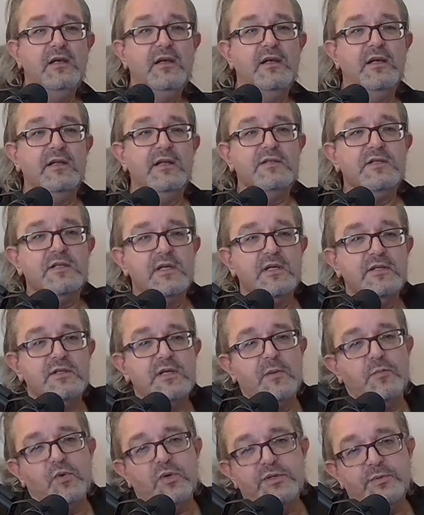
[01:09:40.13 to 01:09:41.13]
In
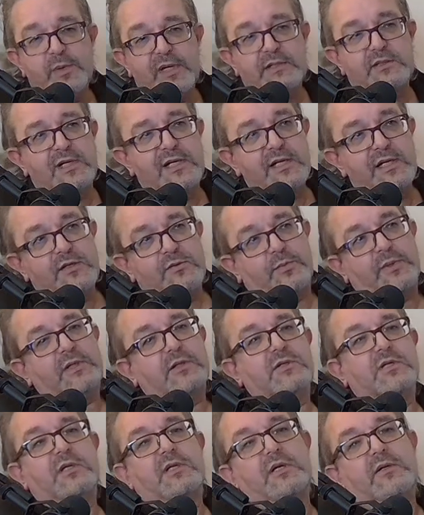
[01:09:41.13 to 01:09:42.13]
some respects it is,
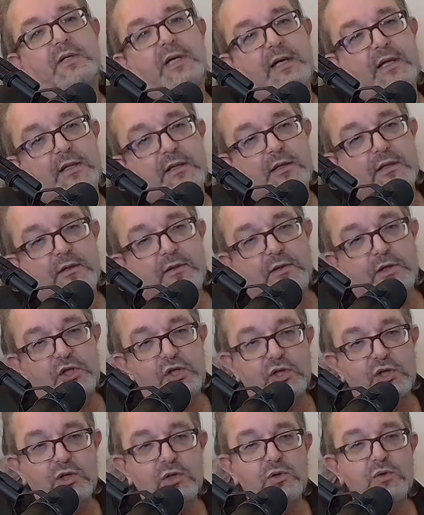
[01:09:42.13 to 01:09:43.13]
because I don't get the
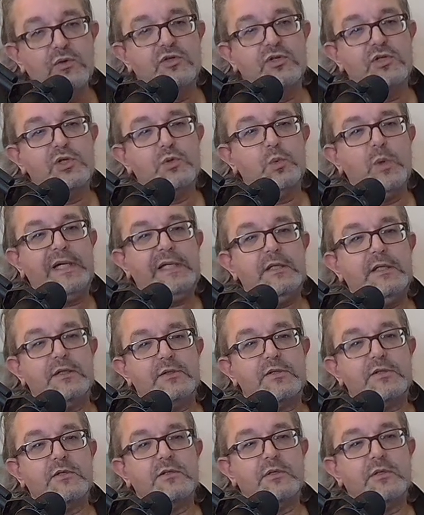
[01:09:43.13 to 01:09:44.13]
huge
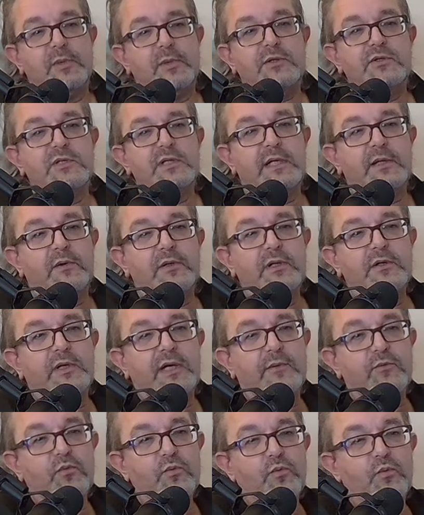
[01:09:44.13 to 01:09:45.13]
swings so much now. I don't
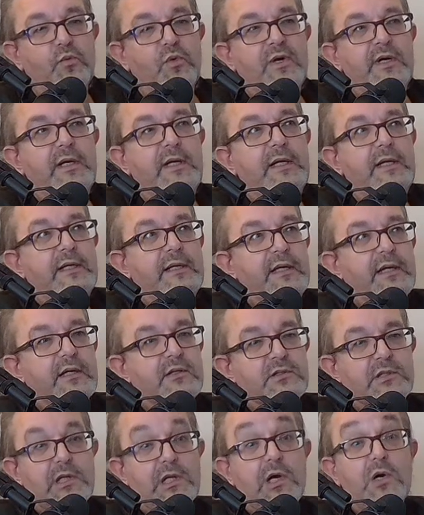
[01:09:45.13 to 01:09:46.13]
get really
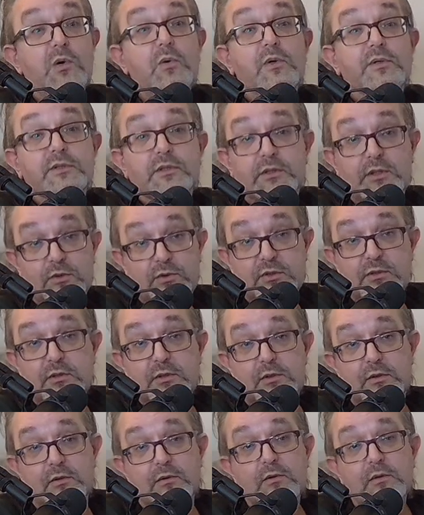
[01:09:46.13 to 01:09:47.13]
as low as I used
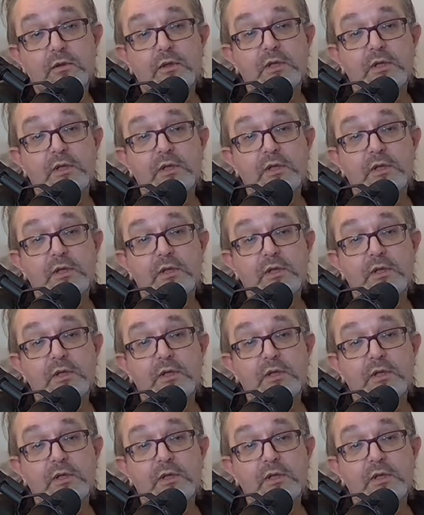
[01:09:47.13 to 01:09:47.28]
to.